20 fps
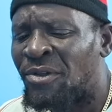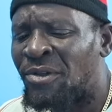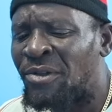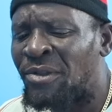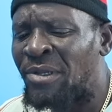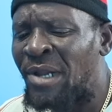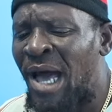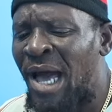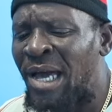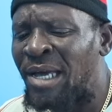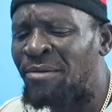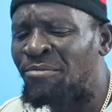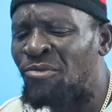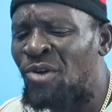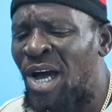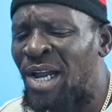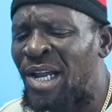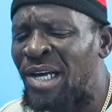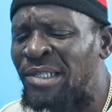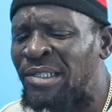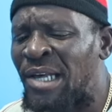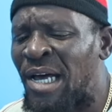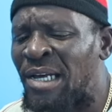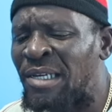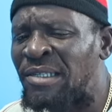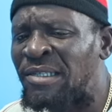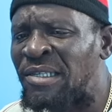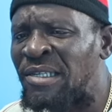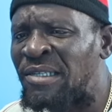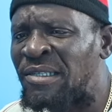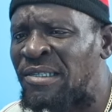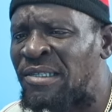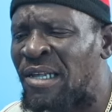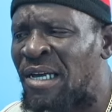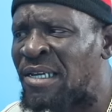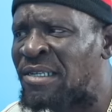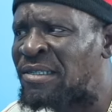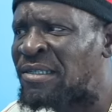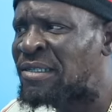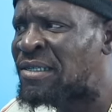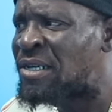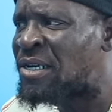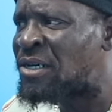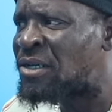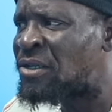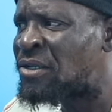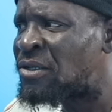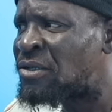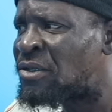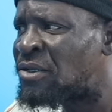nine brothers and sisters, you know?